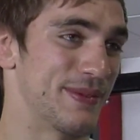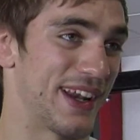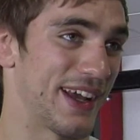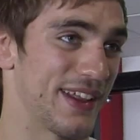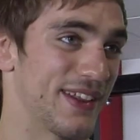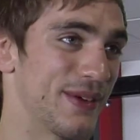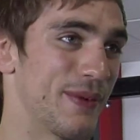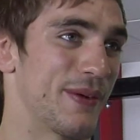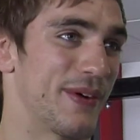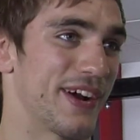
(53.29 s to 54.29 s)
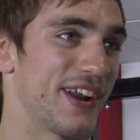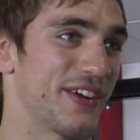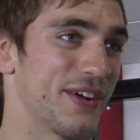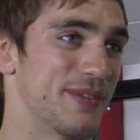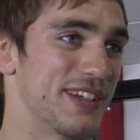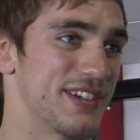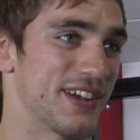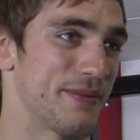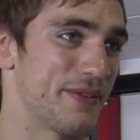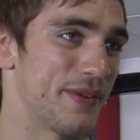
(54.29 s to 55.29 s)
like the one-on-one kind of competition
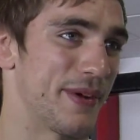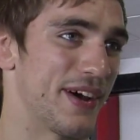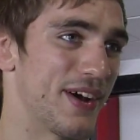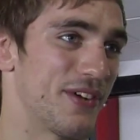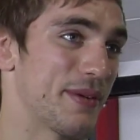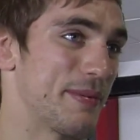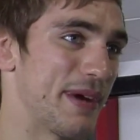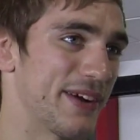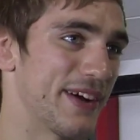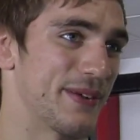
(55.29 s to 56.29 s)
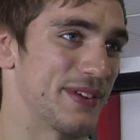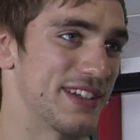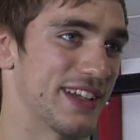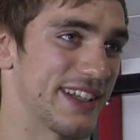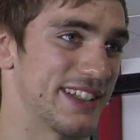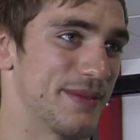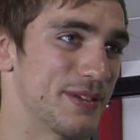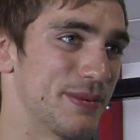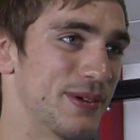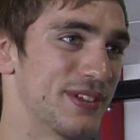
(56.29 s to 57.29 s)
coming from a rugby background, which is like a team
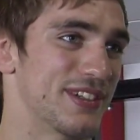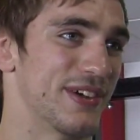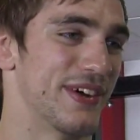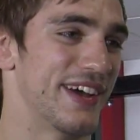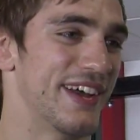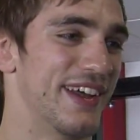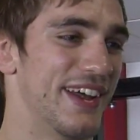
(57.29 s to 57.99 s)
sport. So,